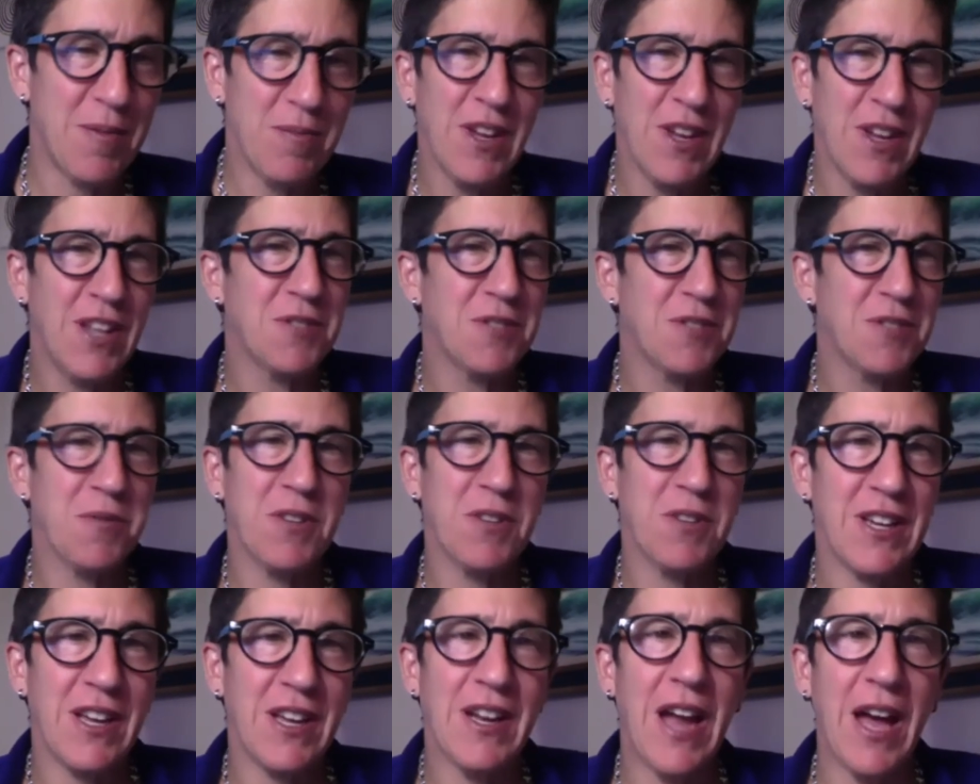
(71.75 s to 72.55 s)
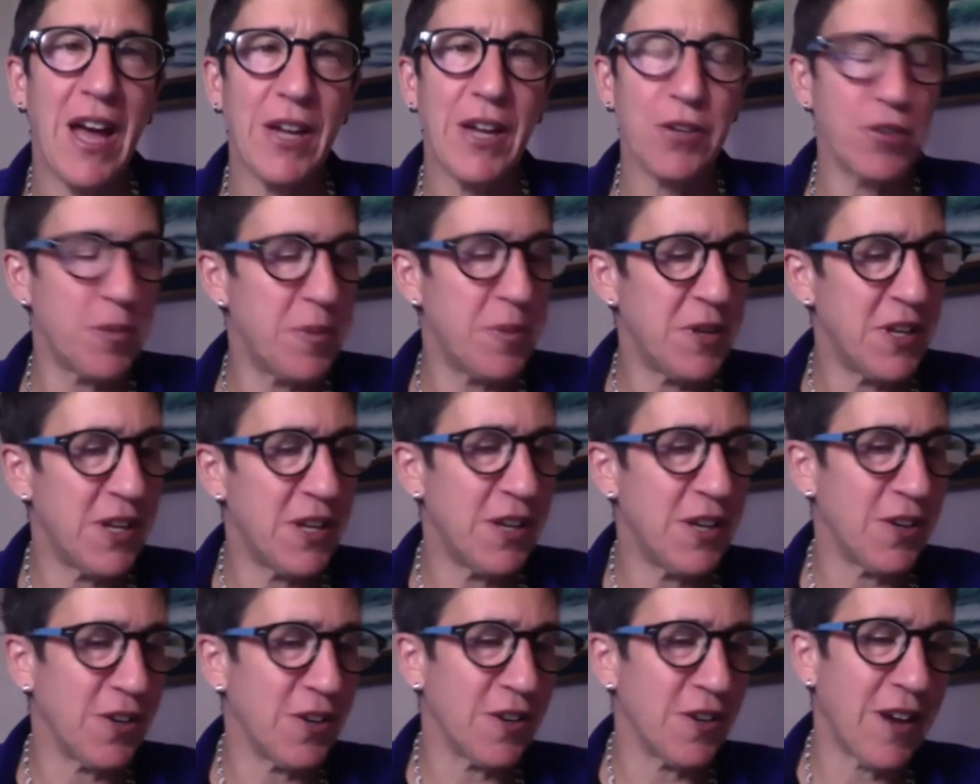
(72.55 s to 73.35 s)
It's really an honor to be
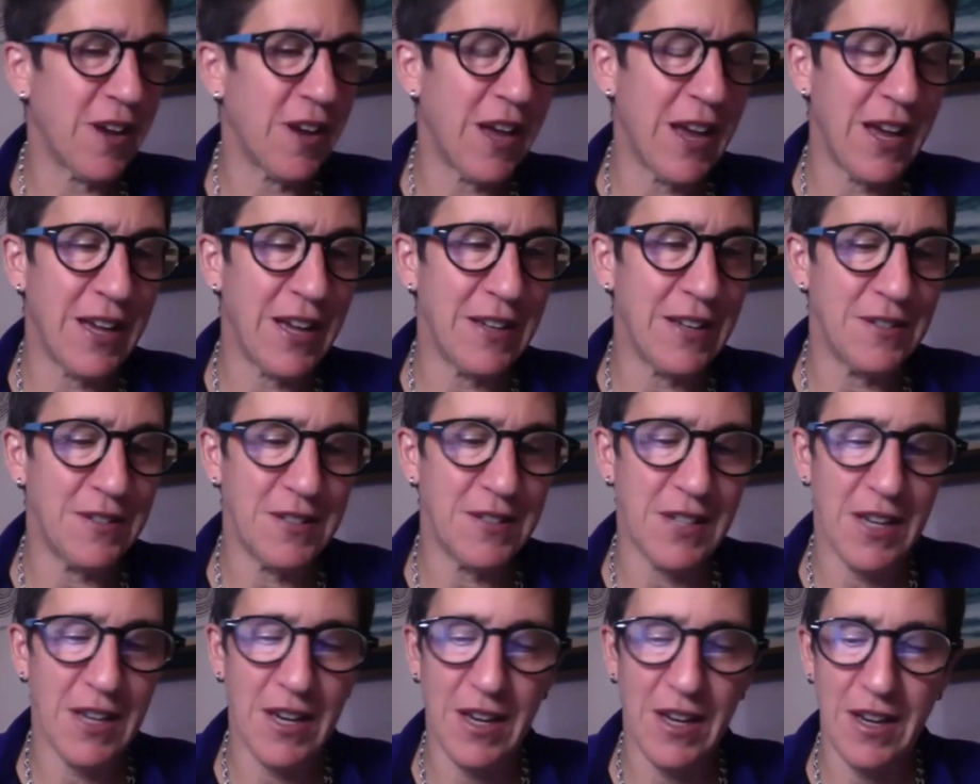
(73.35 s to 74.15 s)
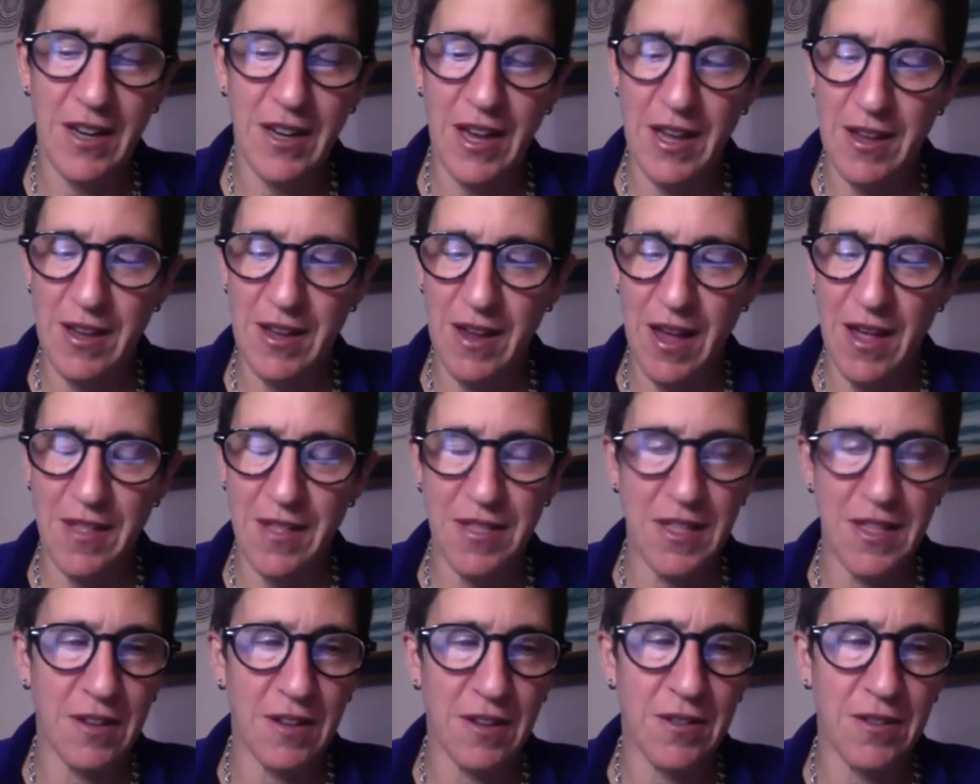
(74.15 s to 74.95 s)
here. And I
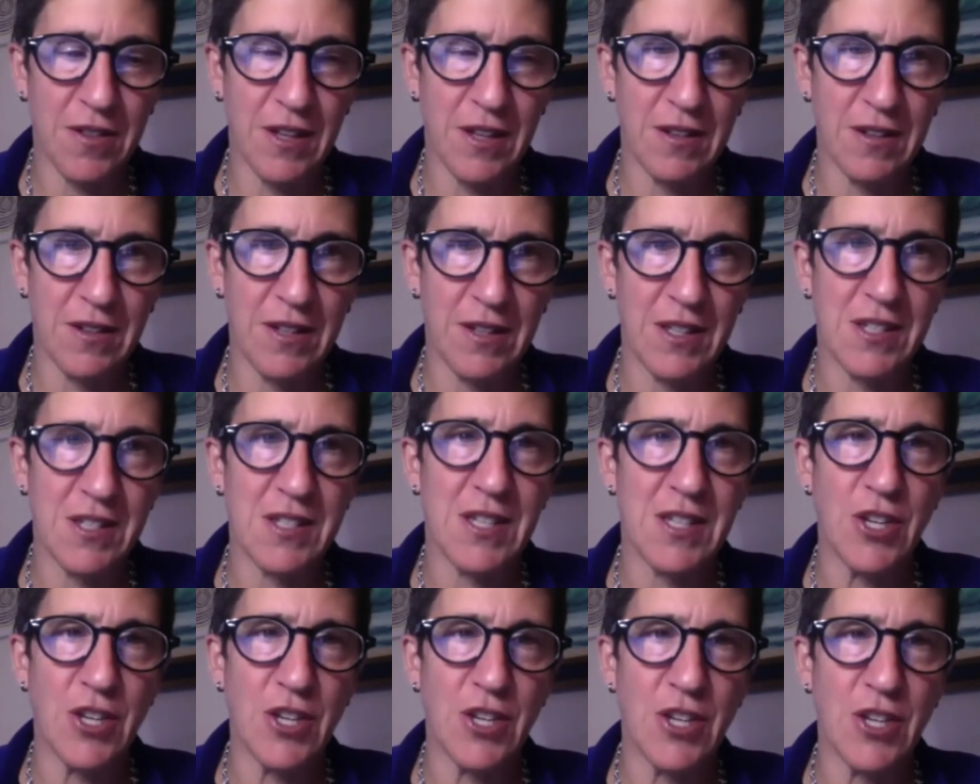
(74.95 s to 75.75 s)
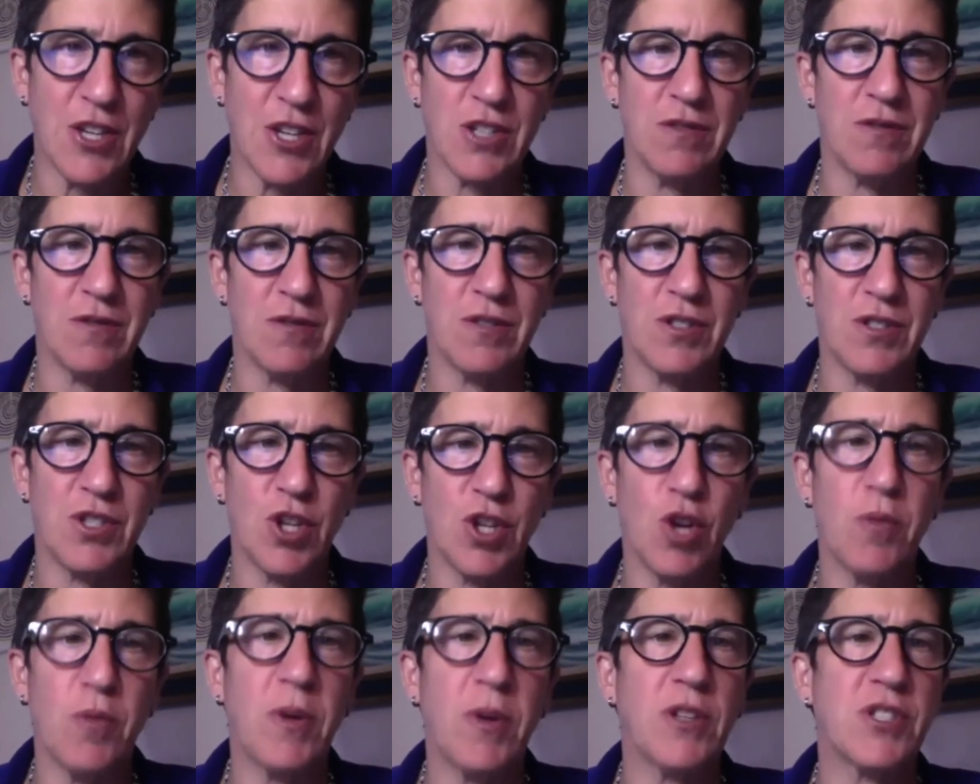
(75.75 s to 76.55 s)
think that this session
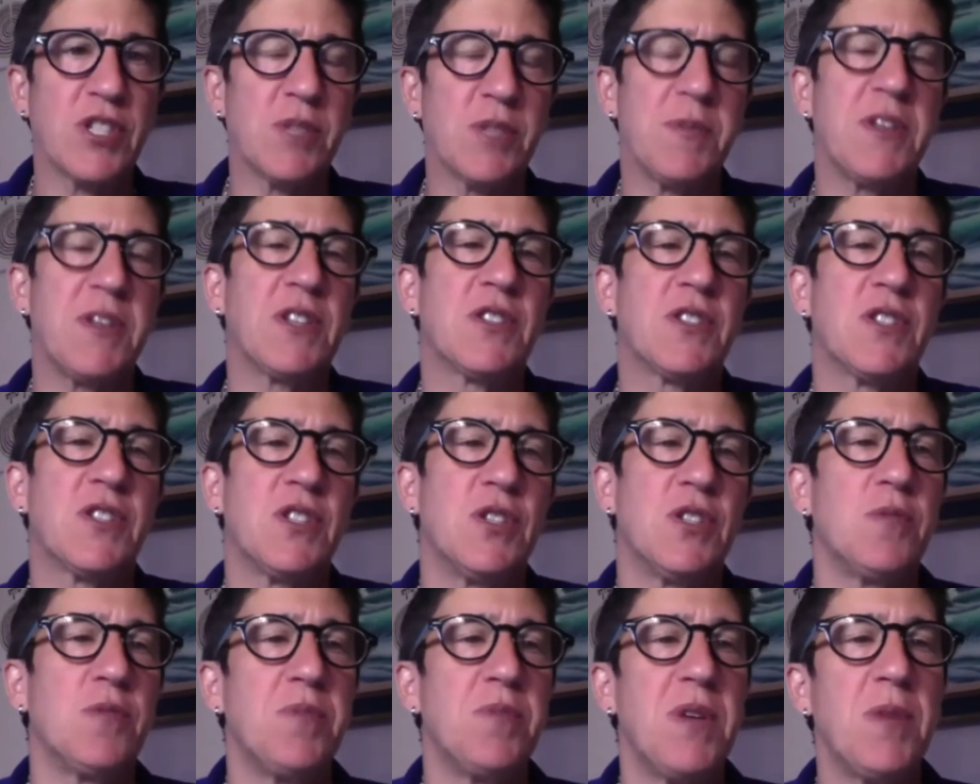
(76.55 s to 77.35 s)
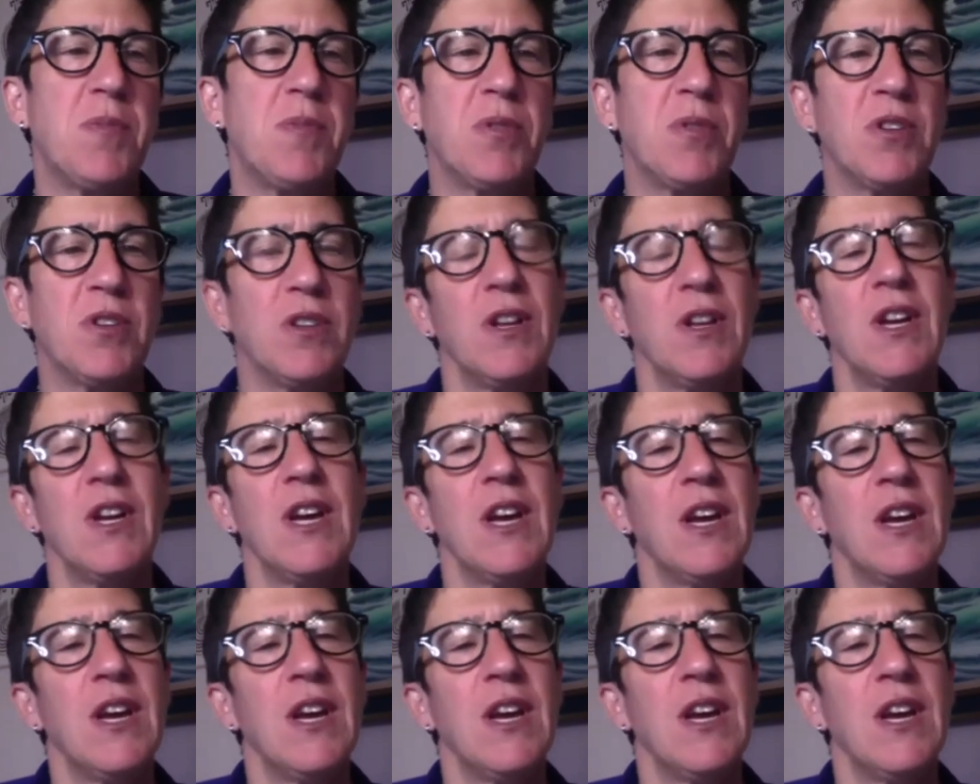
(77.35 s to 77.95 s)
so much speaks to people's